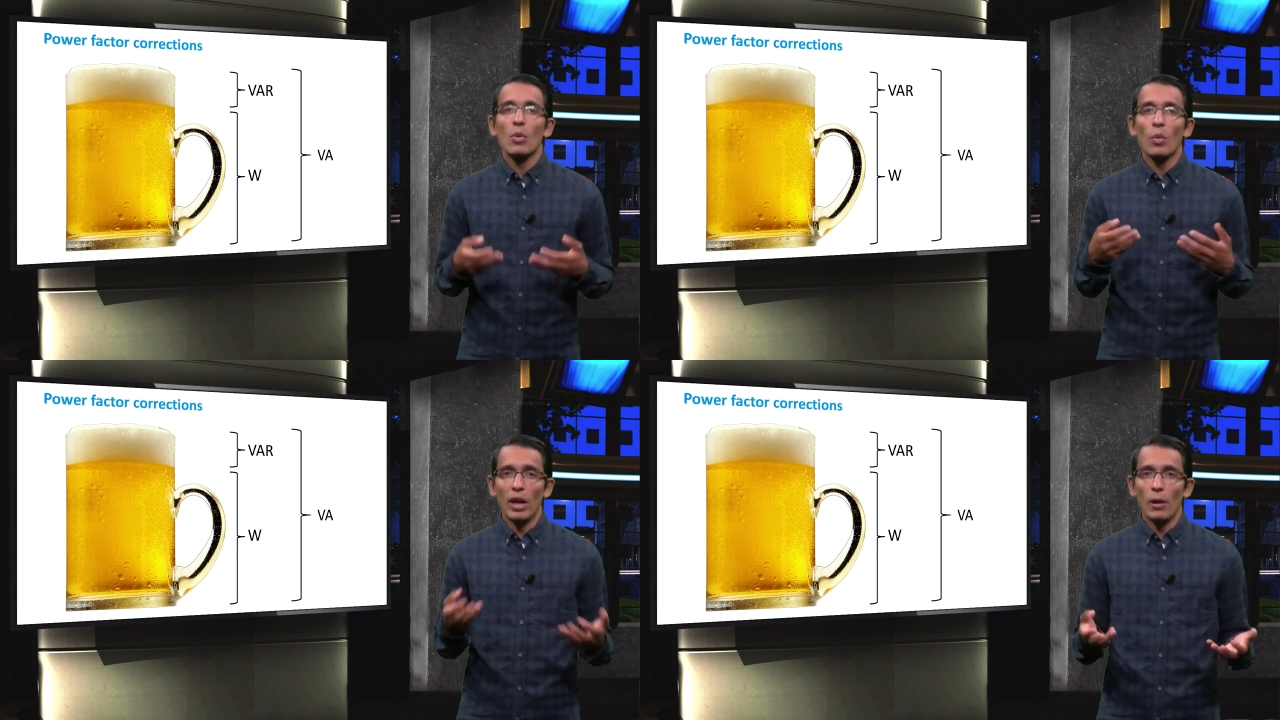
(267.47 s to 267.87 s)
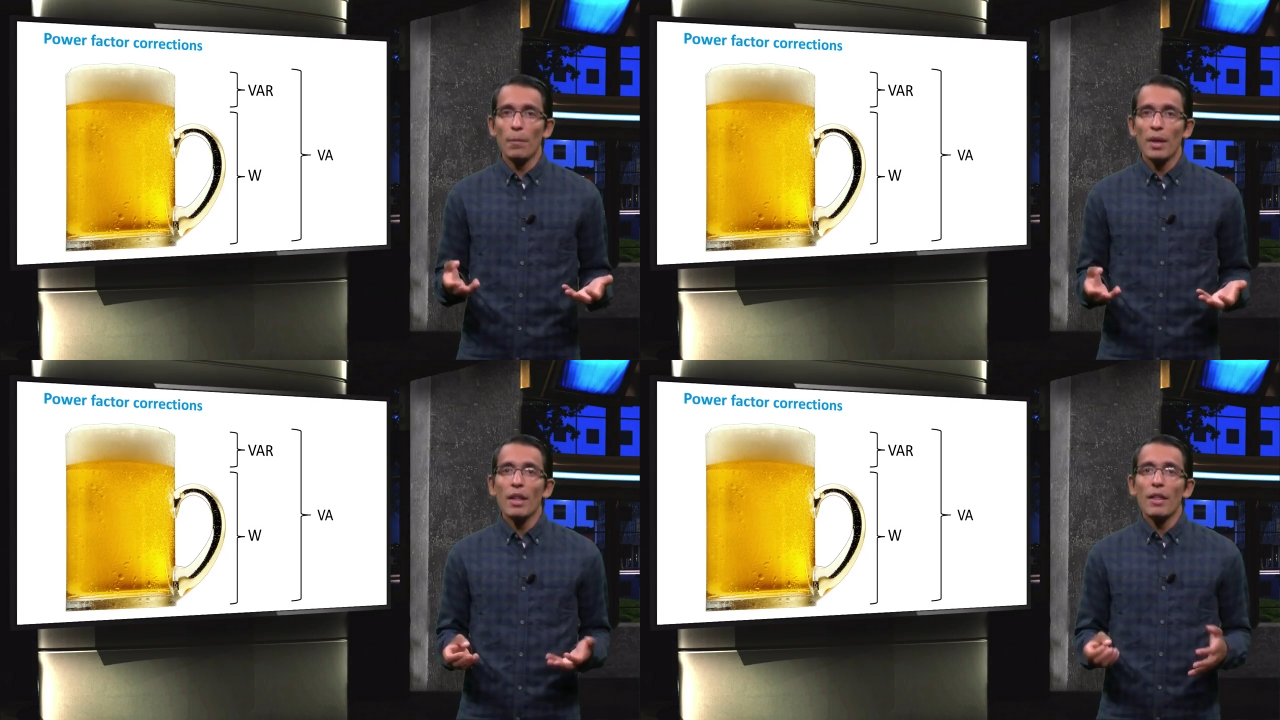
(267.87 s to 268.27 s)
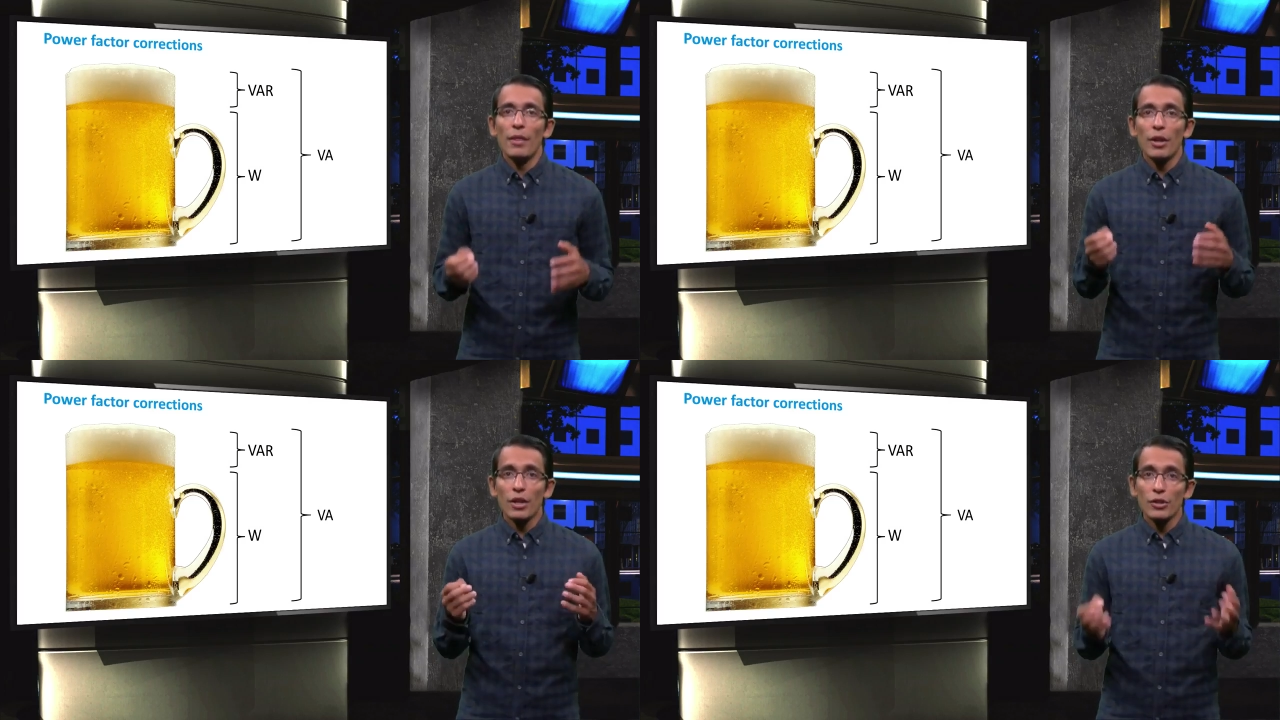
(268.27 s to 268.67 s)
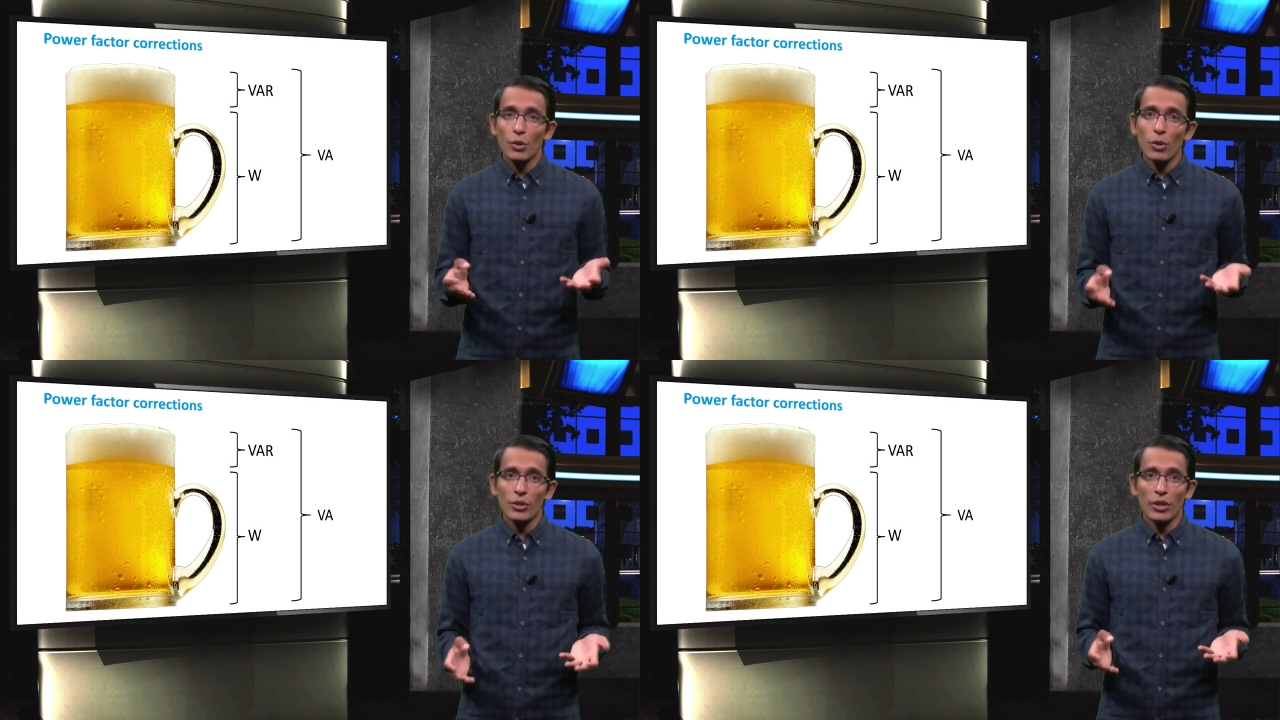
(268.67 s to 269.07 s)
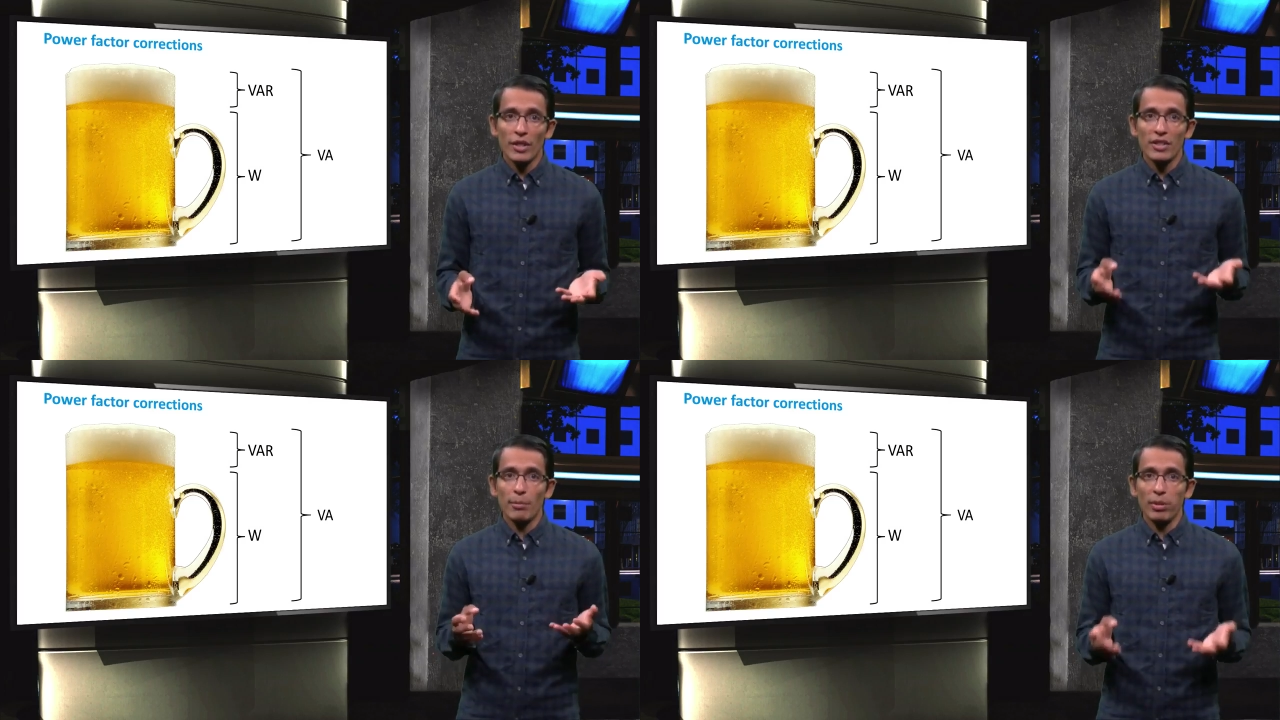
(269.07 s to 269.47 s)
Well, there are control
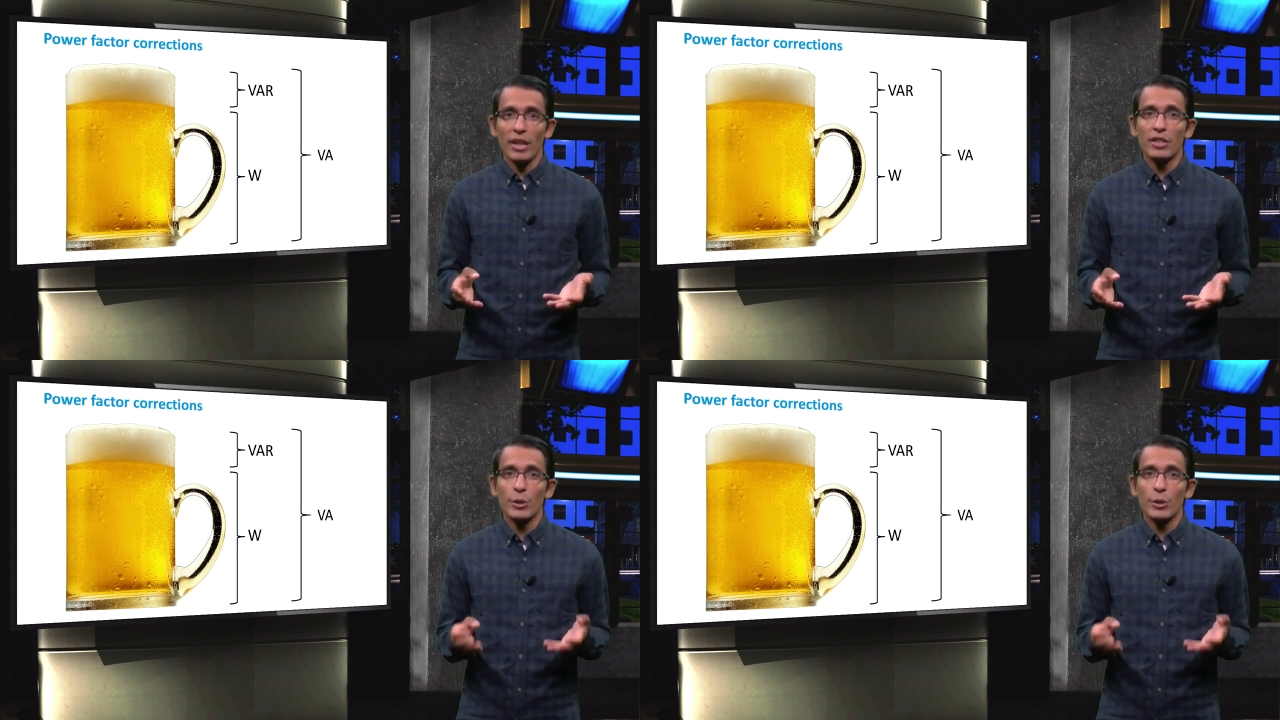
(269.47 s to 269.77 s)
circuits in place